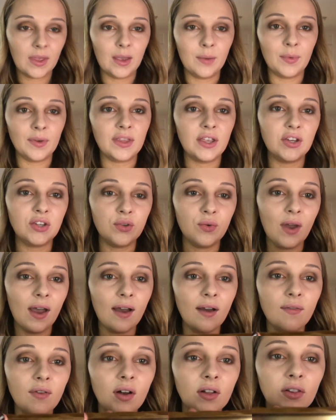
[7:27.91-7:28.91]
but they do
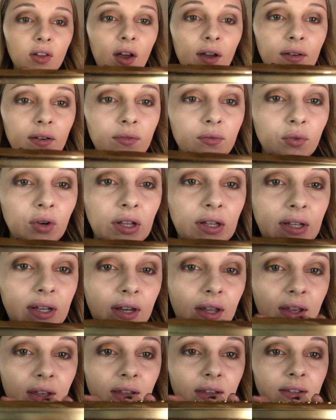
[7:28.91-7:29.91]
have a lot of really
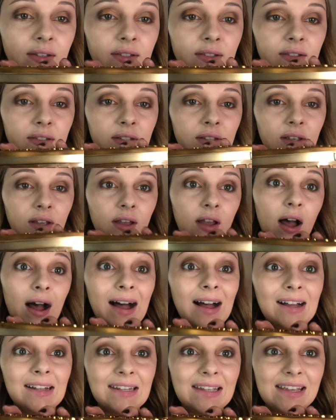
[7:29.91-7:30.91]
nice
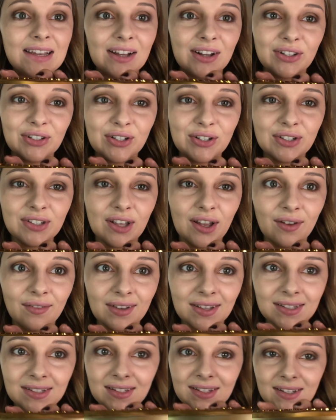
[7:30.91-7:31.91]
honey colors,
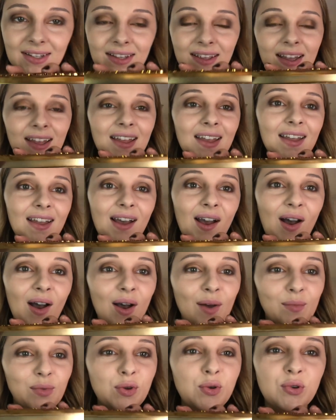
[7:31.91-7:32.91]
obviously.
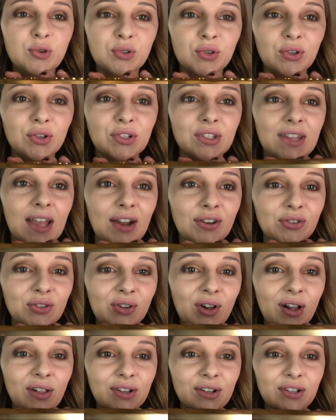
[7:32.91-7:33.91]
Neutrals, natural
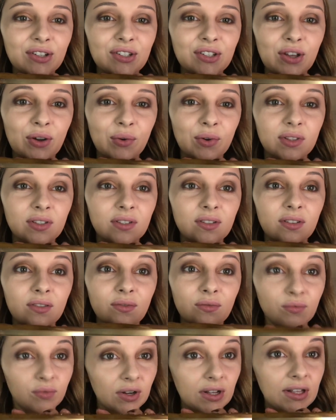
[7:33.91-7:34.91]
colors, so it's
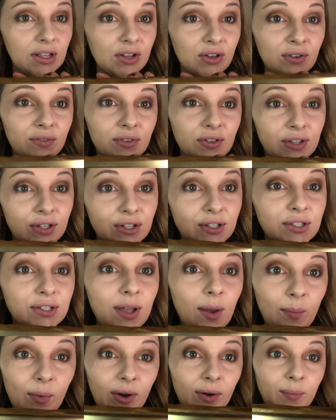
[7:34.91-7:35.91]
really good for the
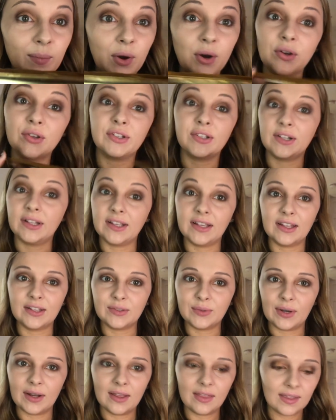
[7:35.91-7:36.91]
summer. Personally,
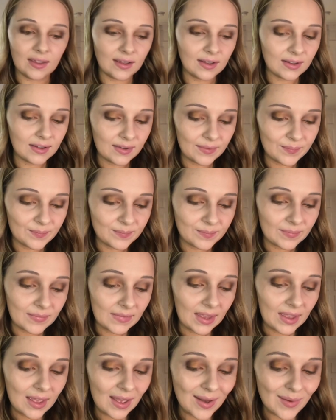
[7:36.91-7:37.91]
that's what I think.
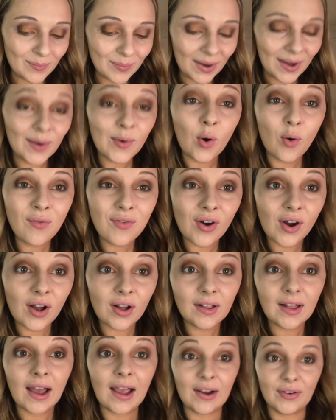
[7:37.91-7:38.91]
But
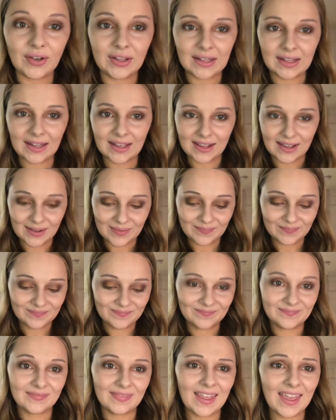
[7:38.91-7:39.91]
overall, I really like it.
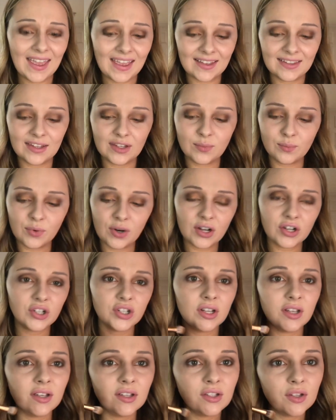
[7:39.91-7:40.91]
And this brush
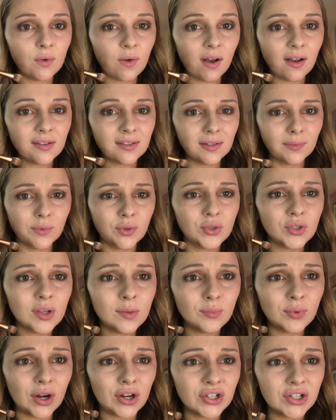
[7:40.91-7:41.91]
is so awesome. Usually
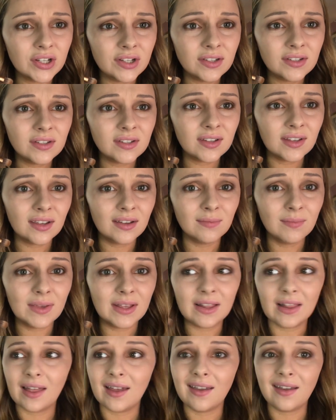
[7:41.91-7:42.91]
brushes can
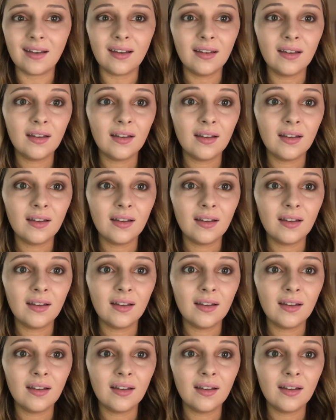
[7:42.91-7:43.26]
be like